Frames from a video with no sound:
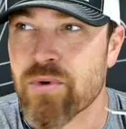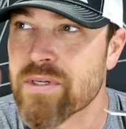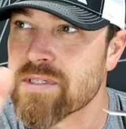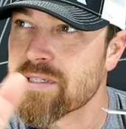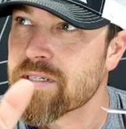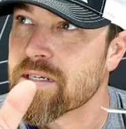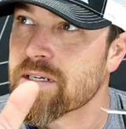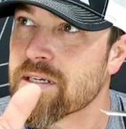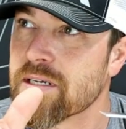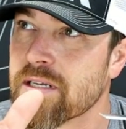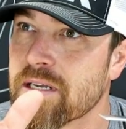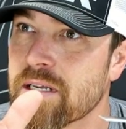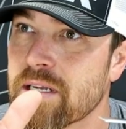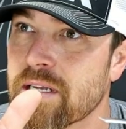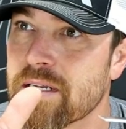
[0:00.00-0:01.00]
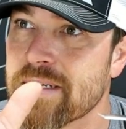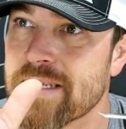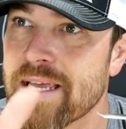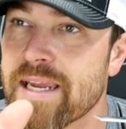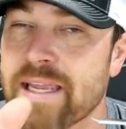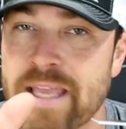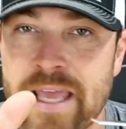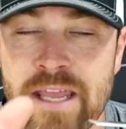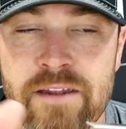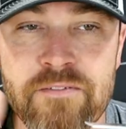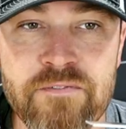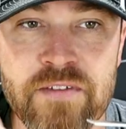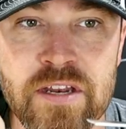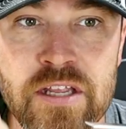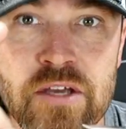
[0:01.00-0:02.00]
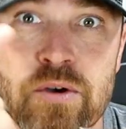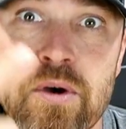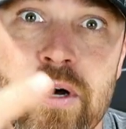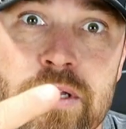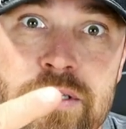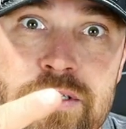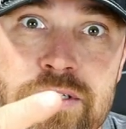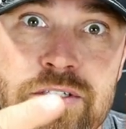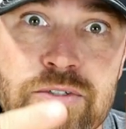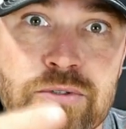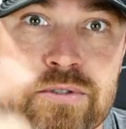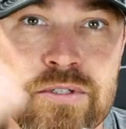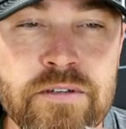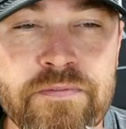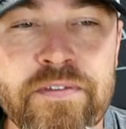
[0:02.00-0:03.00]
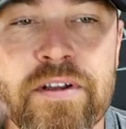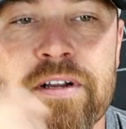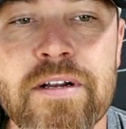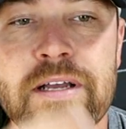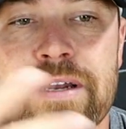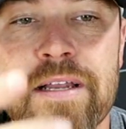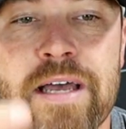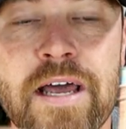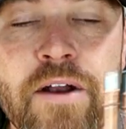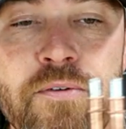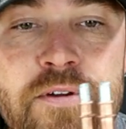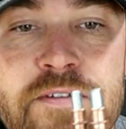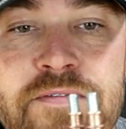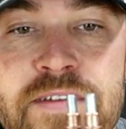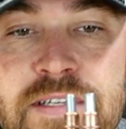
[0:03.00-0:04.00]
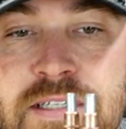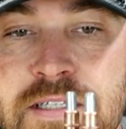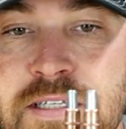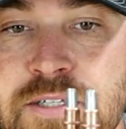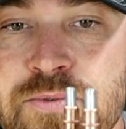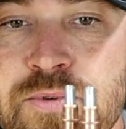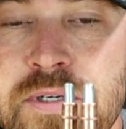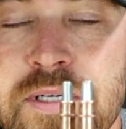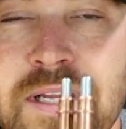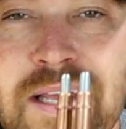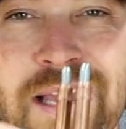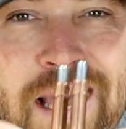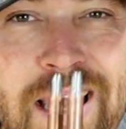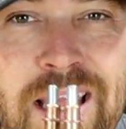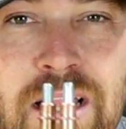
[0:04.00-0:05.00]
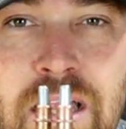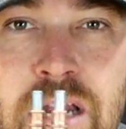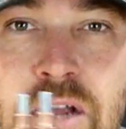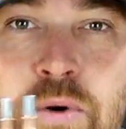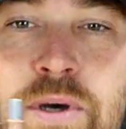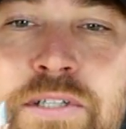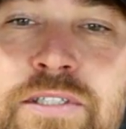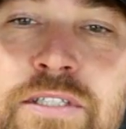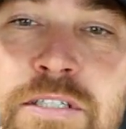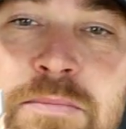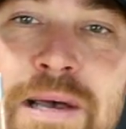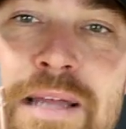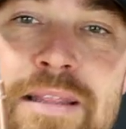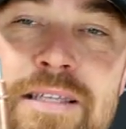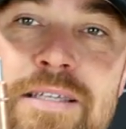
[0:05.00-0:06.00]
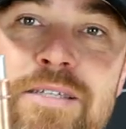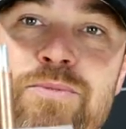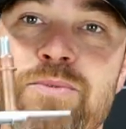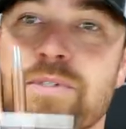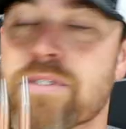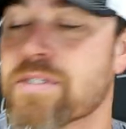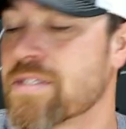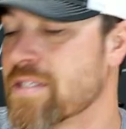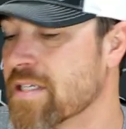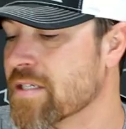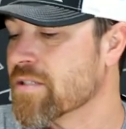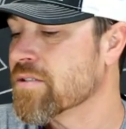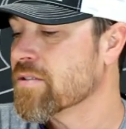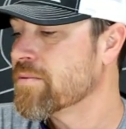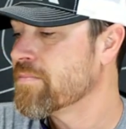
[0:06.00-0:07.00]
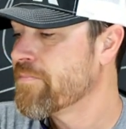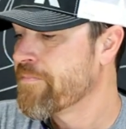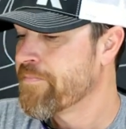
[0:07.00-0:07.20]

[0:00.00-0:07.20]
wasn't a dedicated video on this tool. So I figured I'd kind of revisit this one. I get a lot of questions about this one still